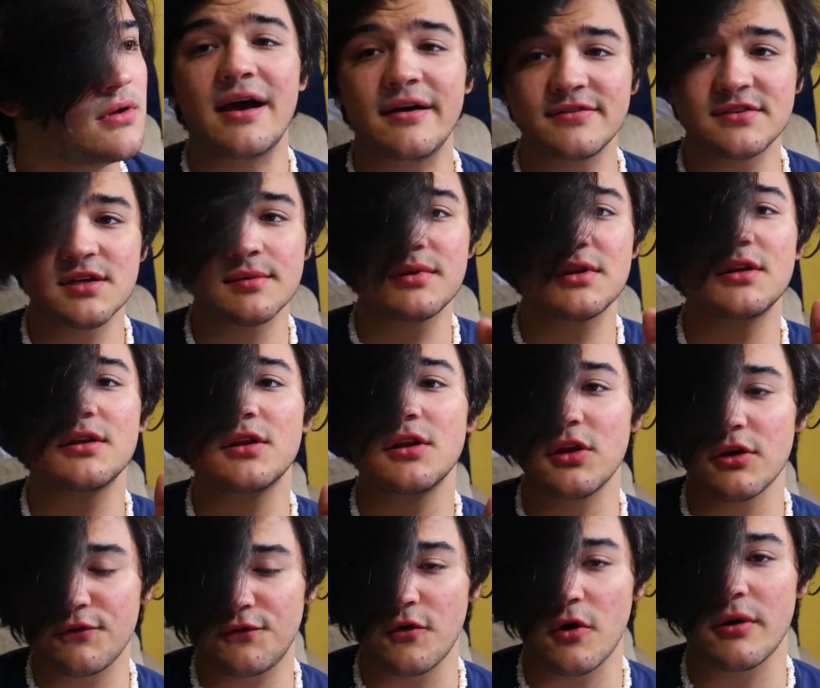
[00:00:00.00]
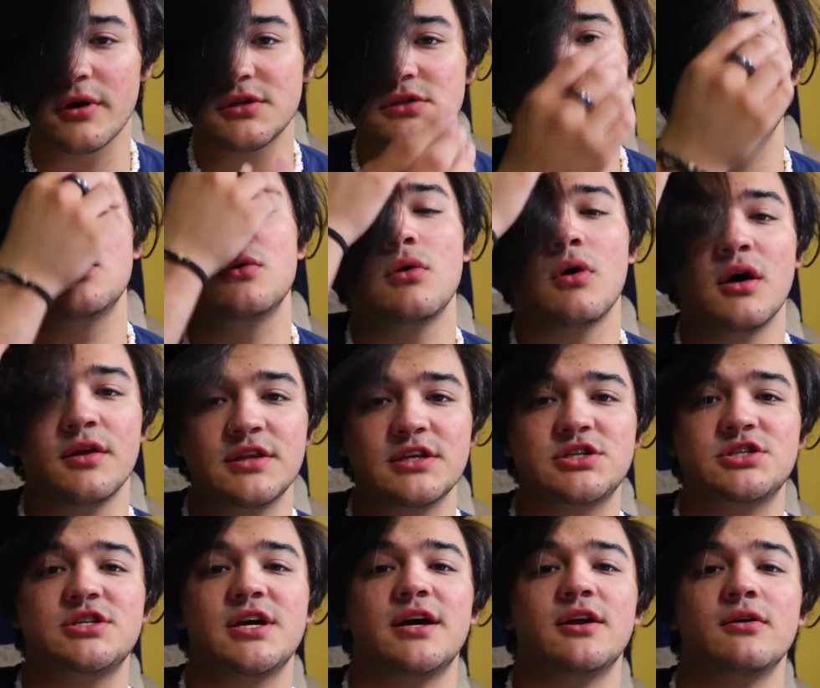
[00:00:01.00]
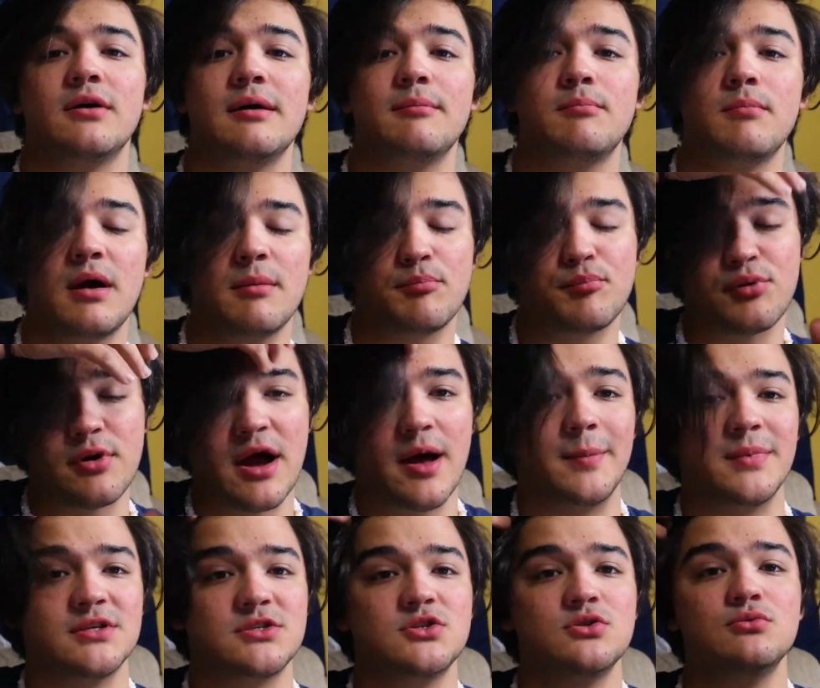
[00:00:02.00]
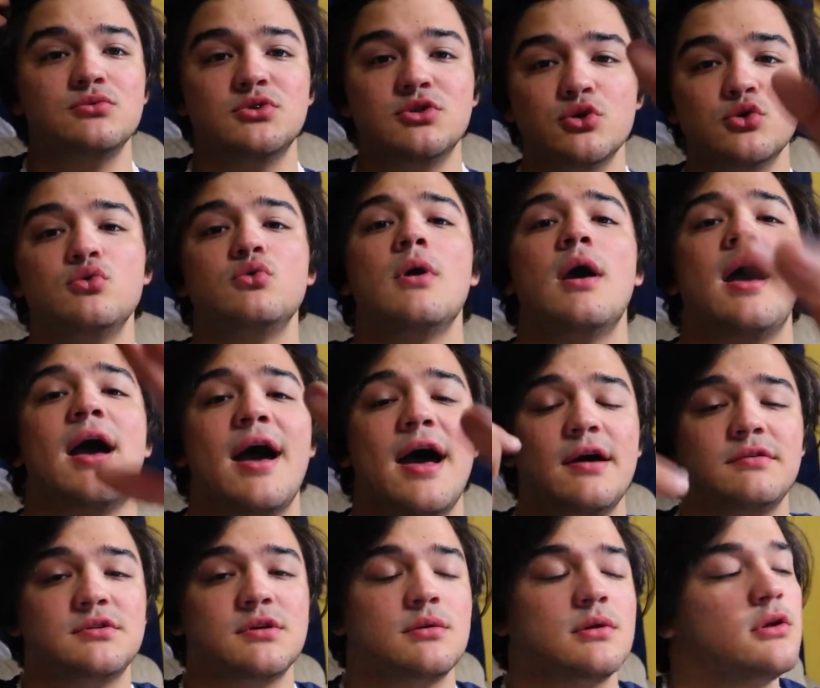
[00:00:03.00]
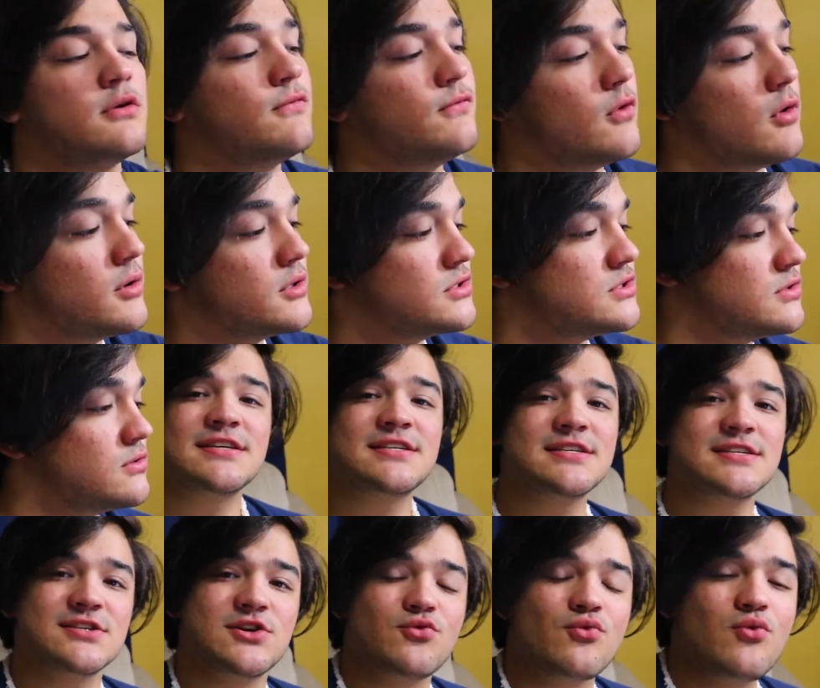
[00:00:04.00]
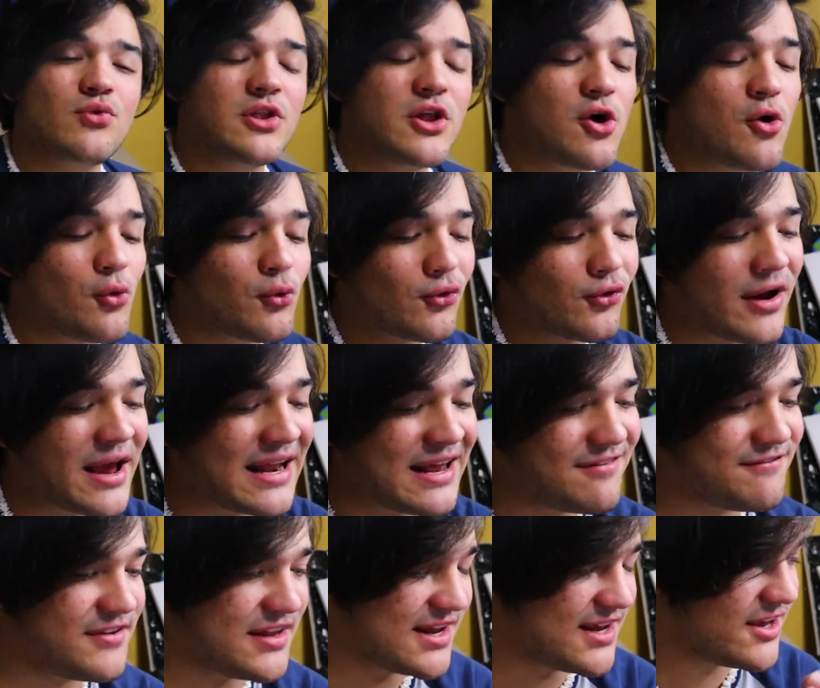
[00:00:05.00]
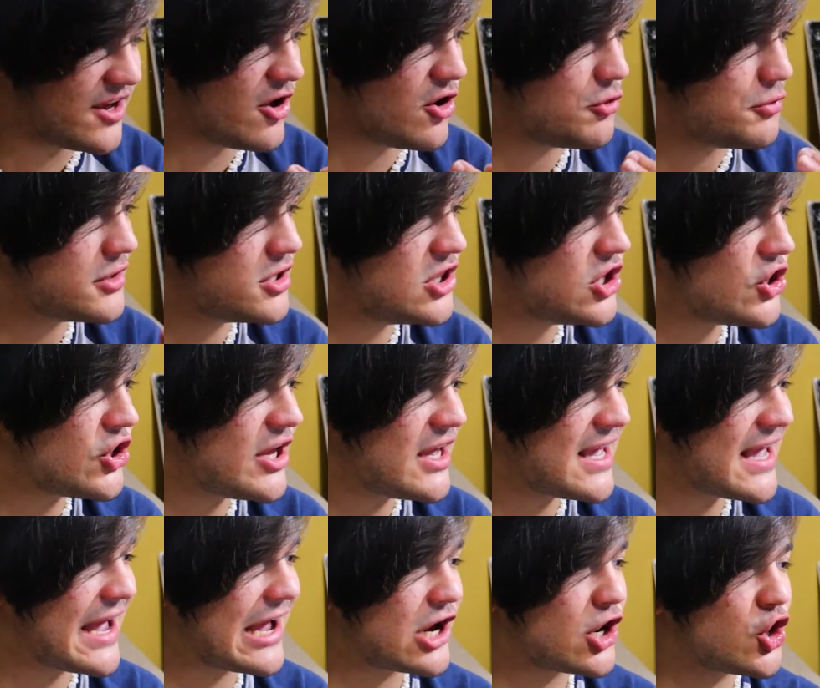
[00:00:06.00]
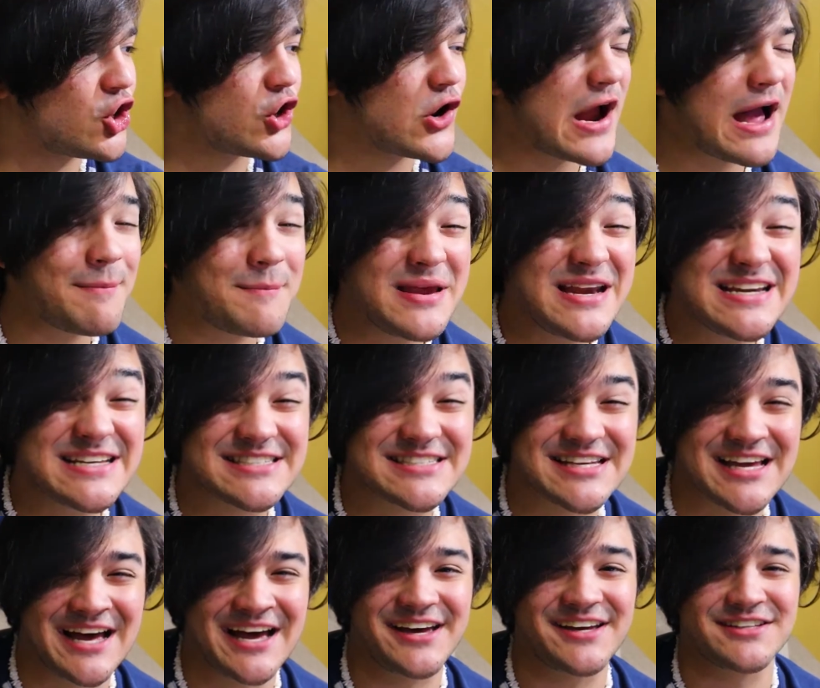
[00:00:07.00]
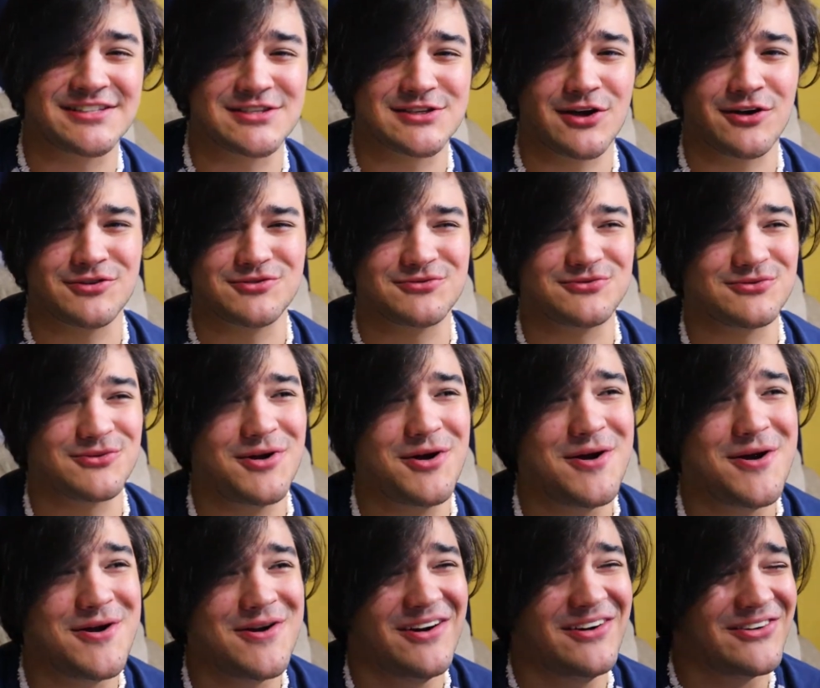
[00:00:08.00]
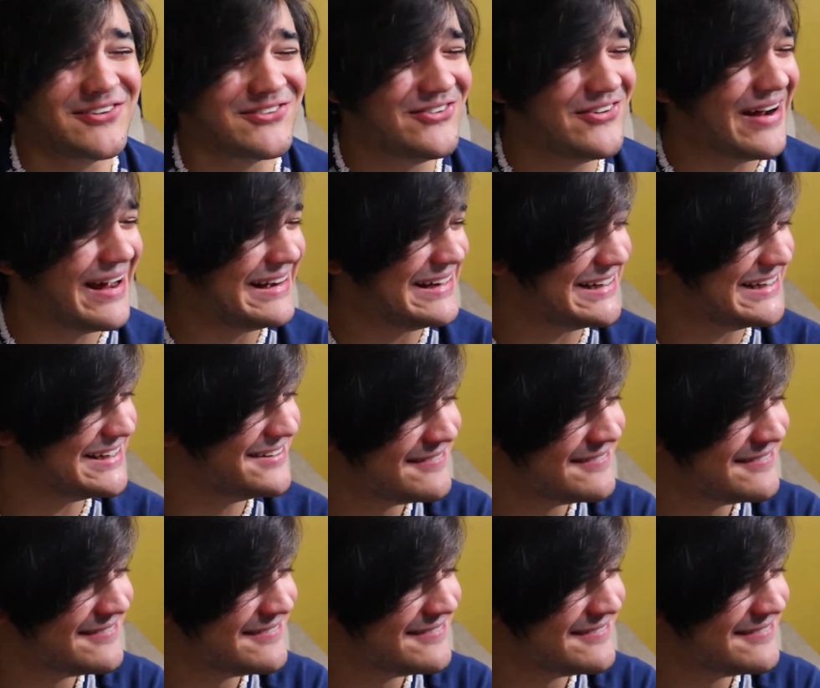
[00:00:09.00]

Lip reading: have something to look forward to on this channel. I promise you do have something to look forward to. This is a little Reddit video. We're looking at crappy designs on Reddit.